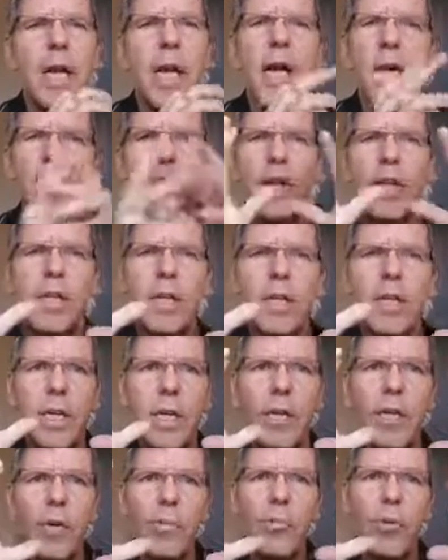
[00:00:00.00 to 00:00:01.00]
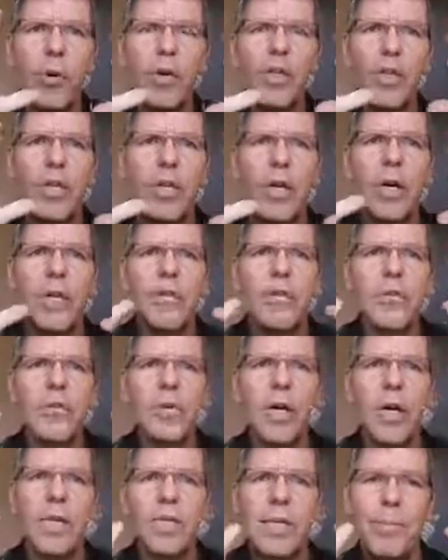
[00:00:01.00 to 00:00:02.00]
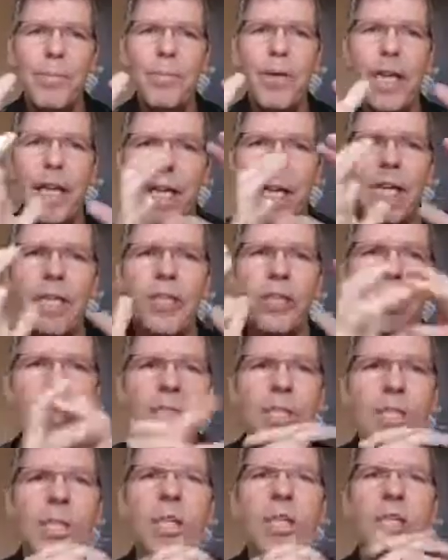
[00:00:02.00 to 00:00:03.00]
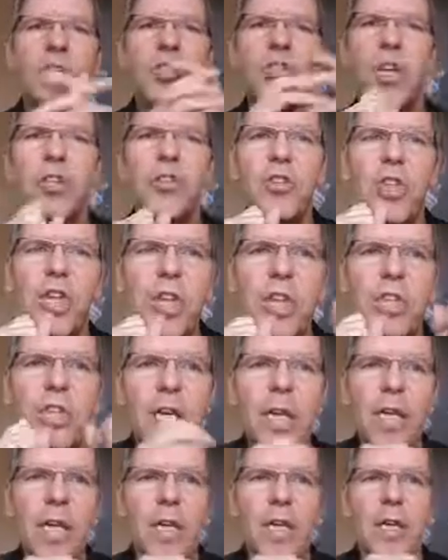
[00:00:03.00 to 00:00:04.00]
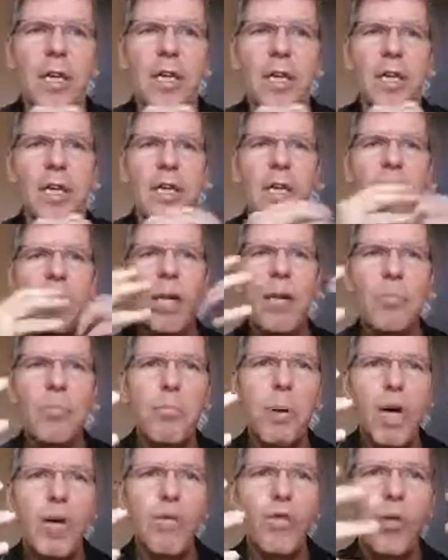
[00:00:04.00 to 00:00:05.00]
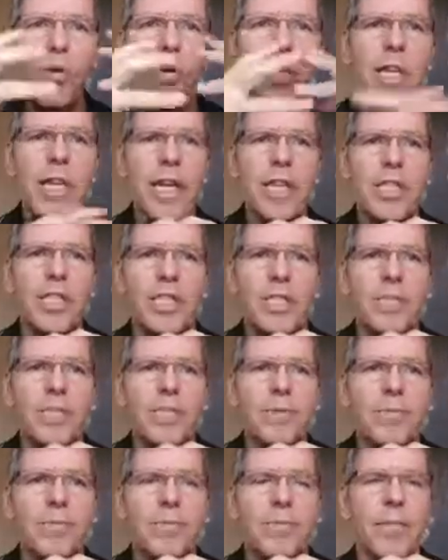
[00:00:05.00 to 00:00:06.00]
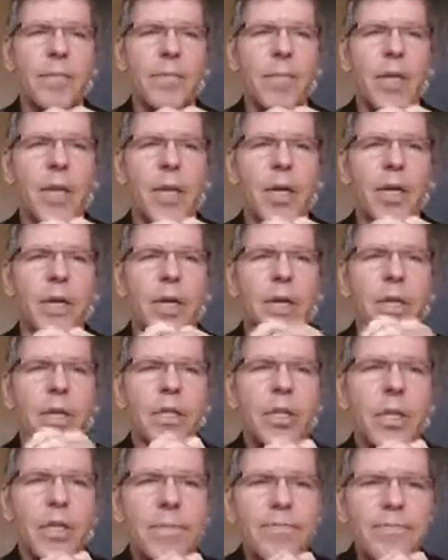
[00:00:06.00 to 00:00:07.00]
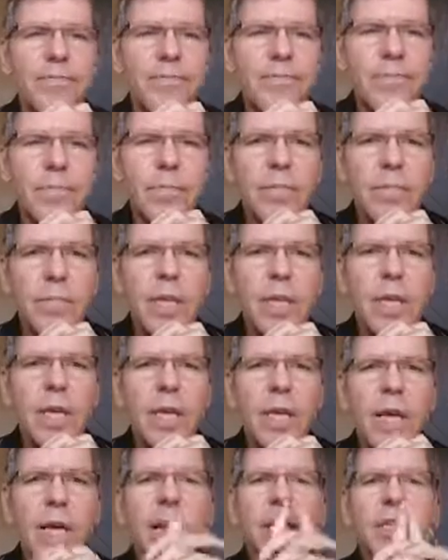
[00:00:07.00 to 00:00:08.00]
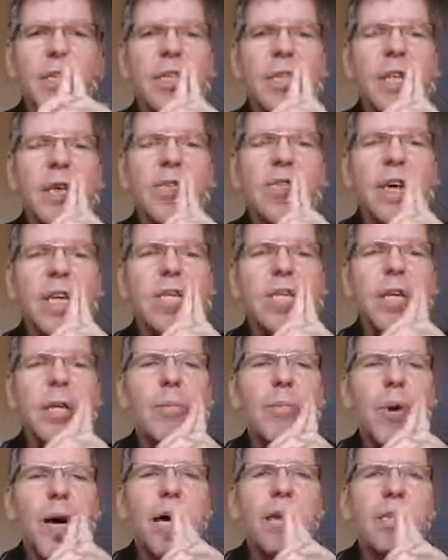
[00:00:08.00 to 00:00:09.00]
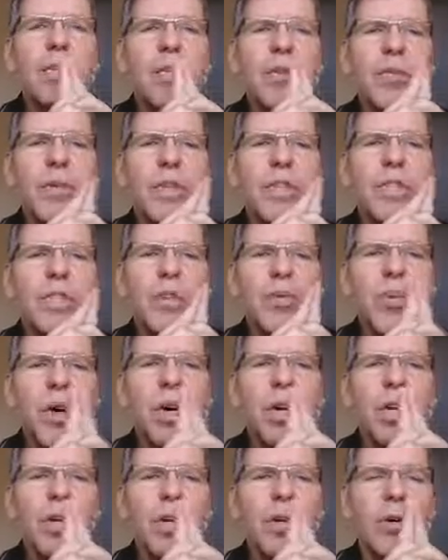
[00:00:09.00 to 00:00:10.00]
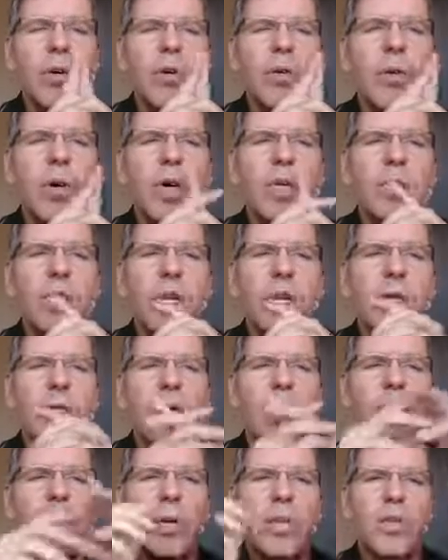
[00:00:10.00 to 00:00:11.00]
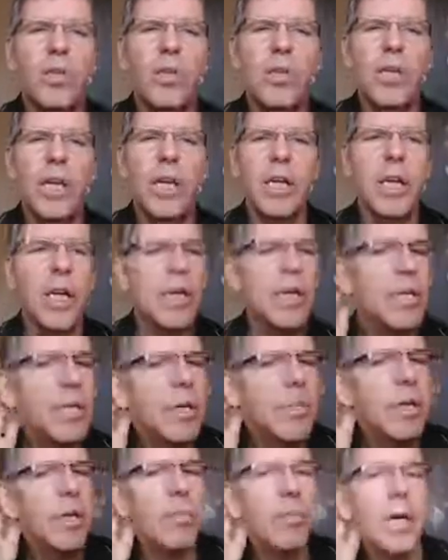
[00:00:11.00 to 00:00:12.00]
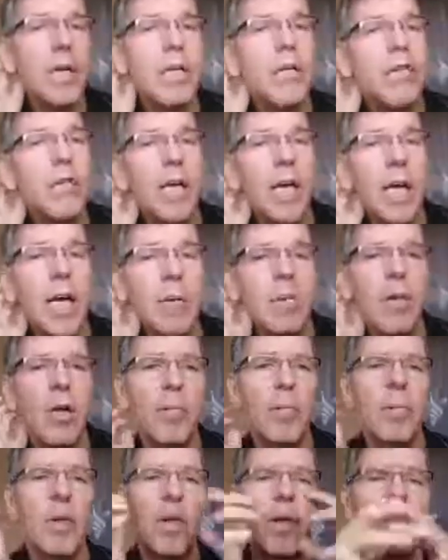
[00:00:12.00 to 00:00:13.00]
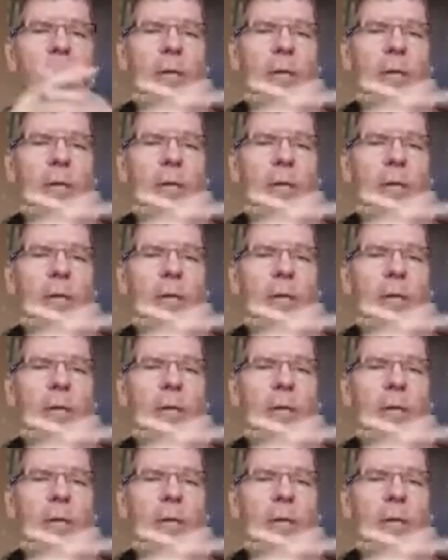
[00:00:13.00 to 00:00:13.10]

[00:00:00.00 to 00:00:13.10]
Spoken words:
I felt it important enough to actually bring it into this strategic, impactful connections. So Edison eventually partnered with Swan, who I mentioned already had a similar patent for the light bulb,